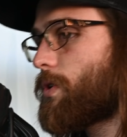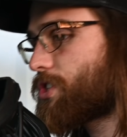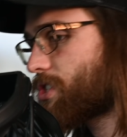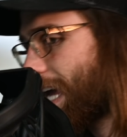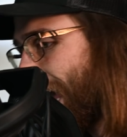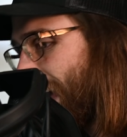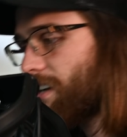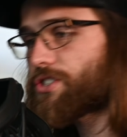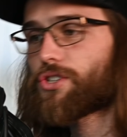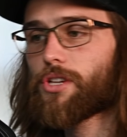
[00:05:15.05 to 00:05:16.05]
which is
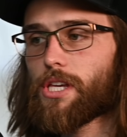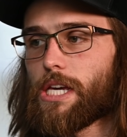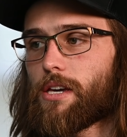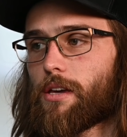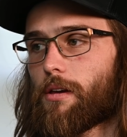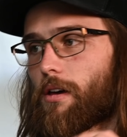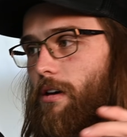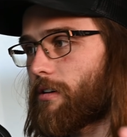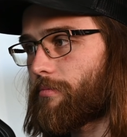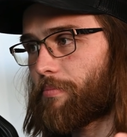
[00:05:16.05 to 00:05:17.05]
actually
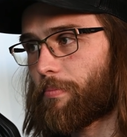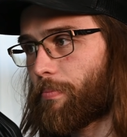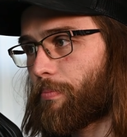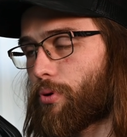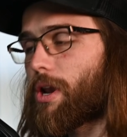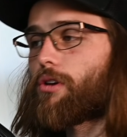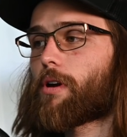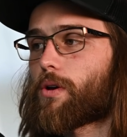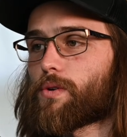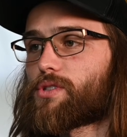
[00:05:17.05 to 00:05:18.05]
uh, pretty
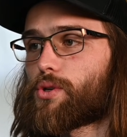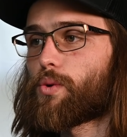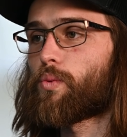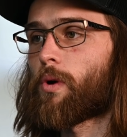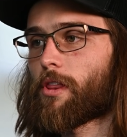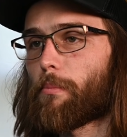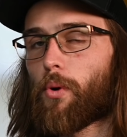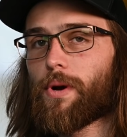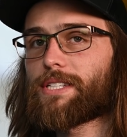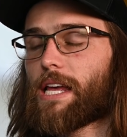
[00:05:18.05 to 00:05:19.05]
critical to one of the
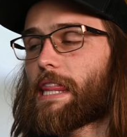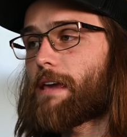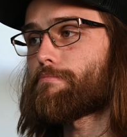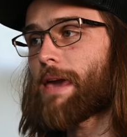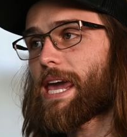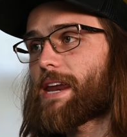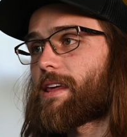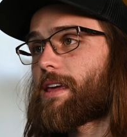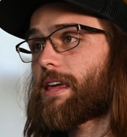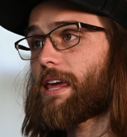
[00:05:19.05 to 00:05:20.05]
points that they
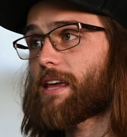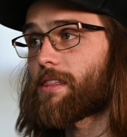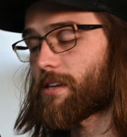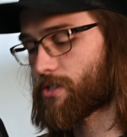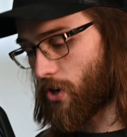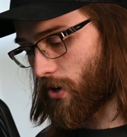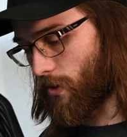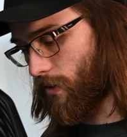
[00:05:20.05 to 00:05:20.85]
made in this article.